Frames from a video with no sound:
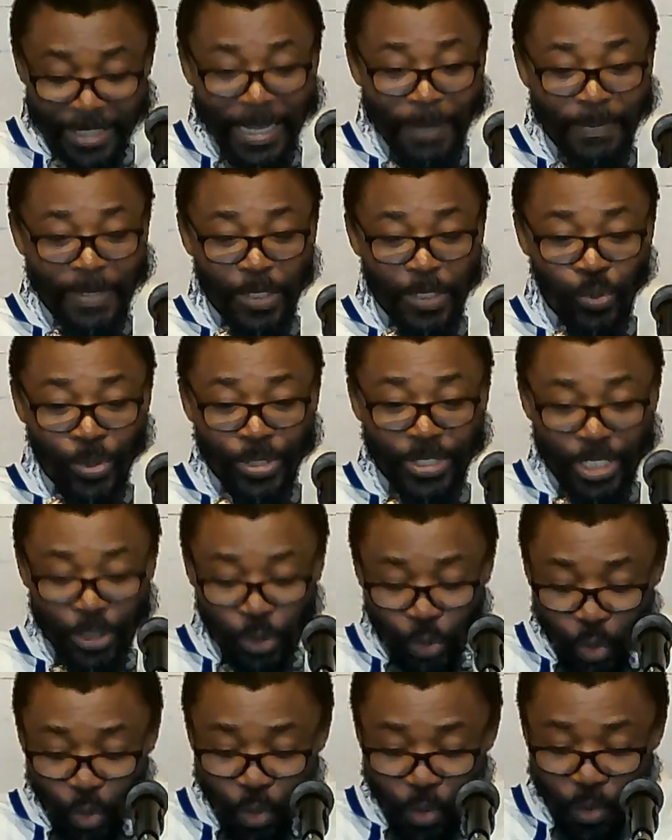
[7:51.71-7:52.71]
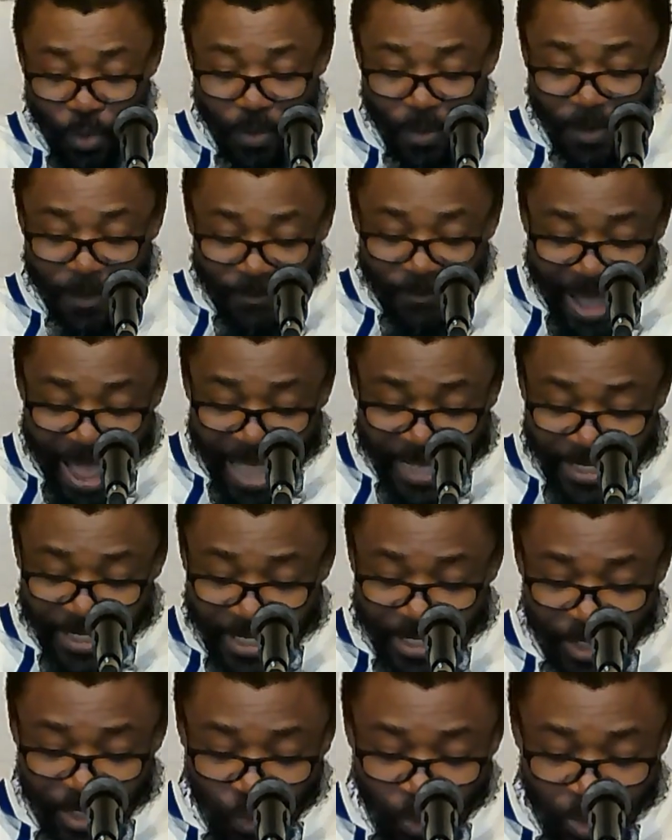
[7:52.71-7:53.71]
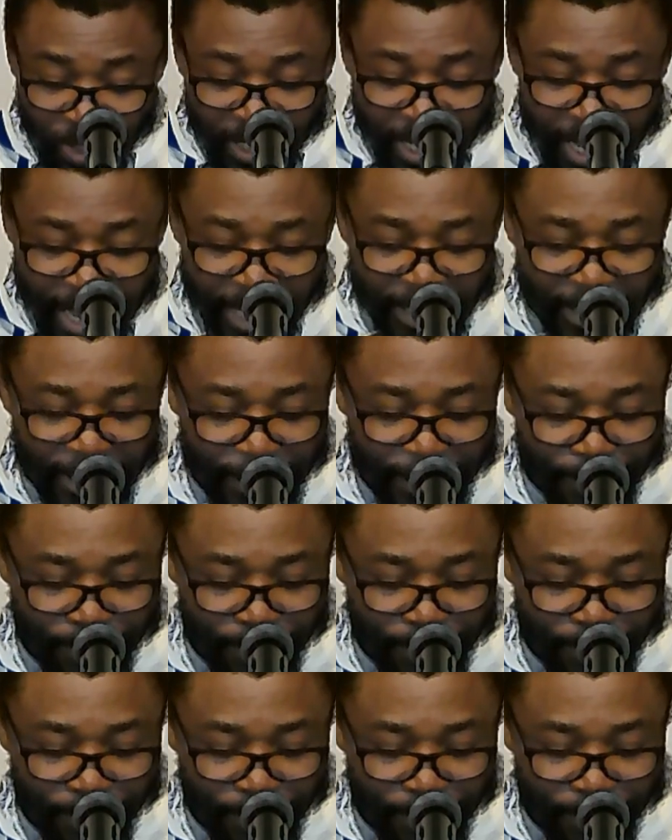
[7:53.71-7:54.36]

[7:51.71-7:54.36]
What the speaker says: chapter 22 verse 28.